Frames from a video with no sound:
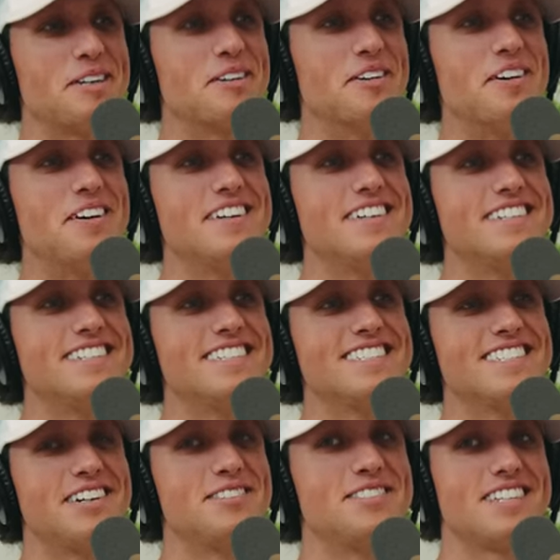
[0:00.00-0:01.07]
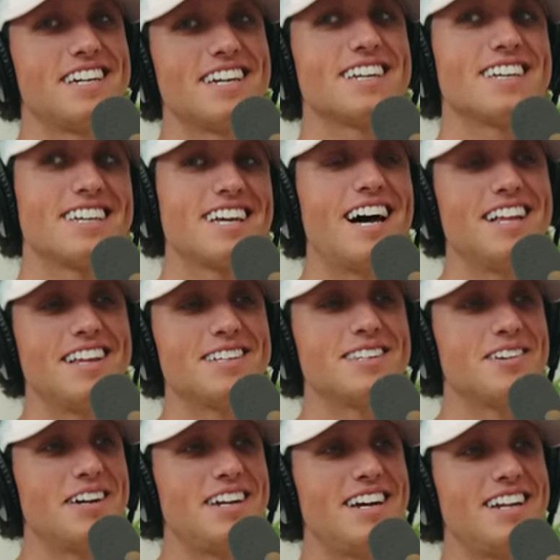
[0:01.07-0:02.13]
it cool. Yeah. So it was like I like the way it